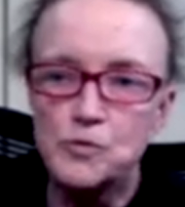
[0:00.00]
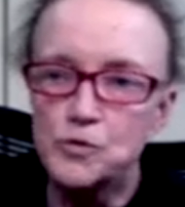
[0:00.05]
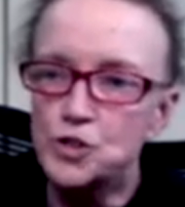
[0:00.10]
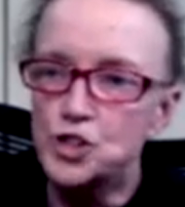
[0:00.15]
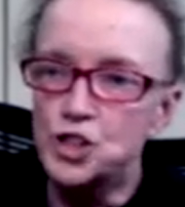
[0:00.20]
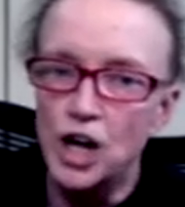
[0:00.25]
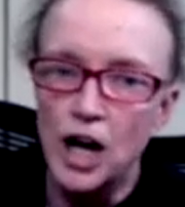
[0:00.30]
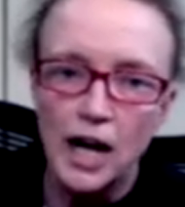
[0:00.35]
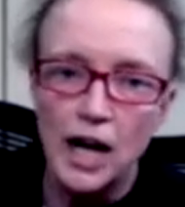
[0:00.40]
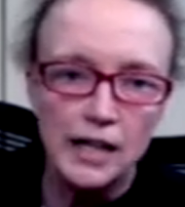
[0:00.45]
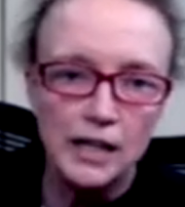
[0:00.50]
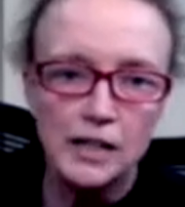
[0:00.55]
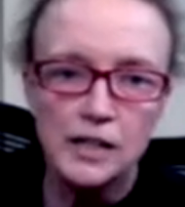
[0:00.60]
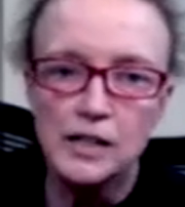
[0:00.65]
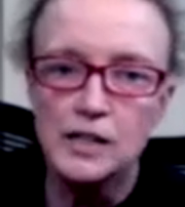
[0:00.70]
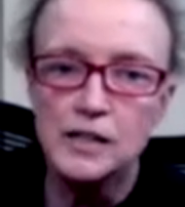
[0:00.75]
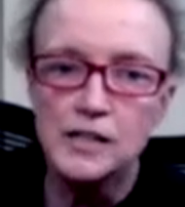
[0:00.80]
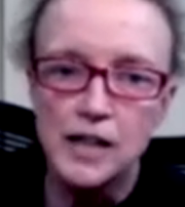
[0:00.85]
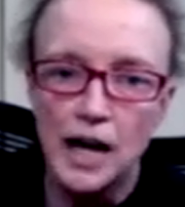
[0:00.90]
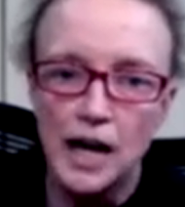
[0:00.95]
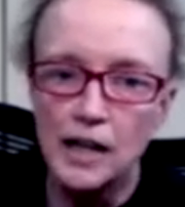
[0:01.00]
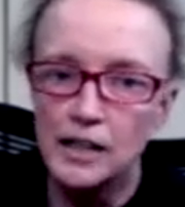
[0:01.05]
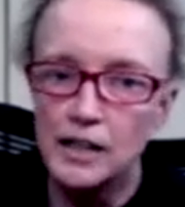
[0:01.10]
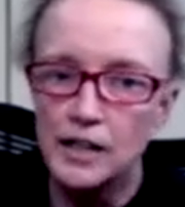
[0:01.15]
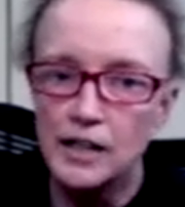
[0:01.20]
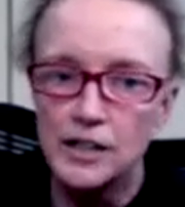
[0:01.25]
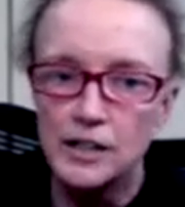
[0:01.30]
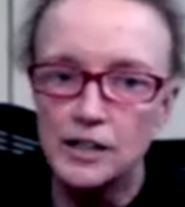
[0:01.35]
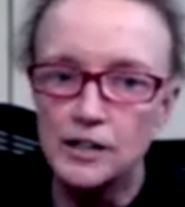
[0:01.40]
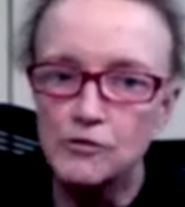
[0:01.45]
giant
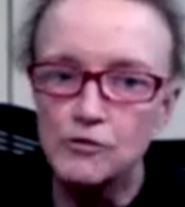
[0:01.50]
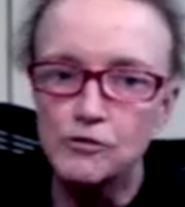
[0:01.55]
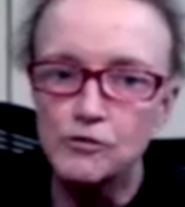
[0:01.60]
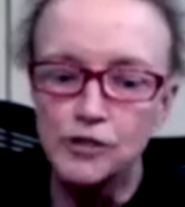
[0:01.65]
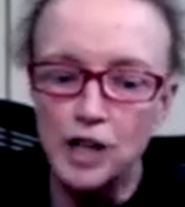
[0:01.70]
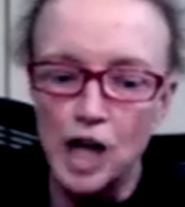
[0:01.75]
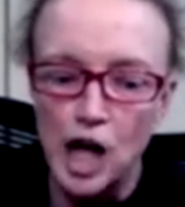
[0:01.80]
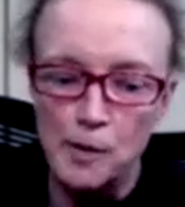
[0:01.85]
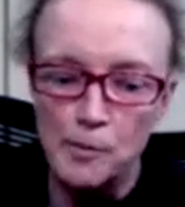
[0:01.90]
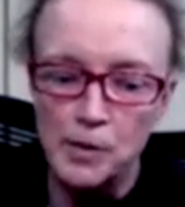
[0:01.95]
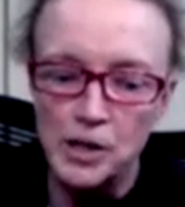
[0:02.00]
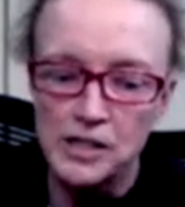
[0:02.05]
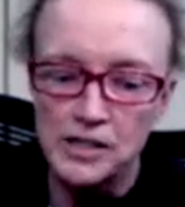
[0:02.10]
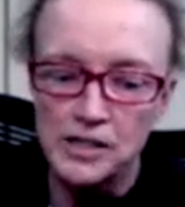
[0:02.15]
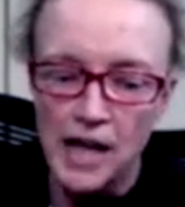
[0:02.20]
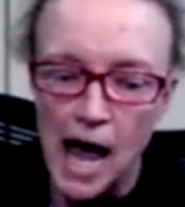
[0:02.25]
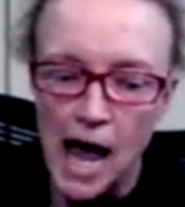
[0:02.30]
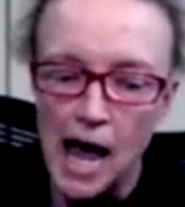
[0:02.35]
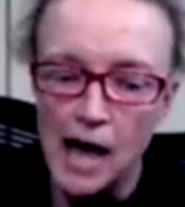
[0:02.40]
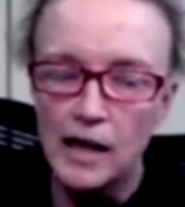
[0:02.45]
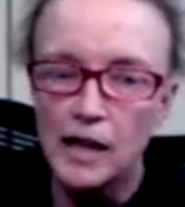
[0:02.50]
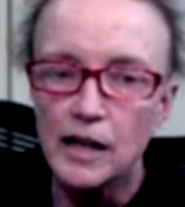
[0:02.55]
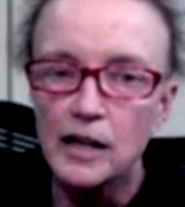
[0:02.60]
dilated flabby sac.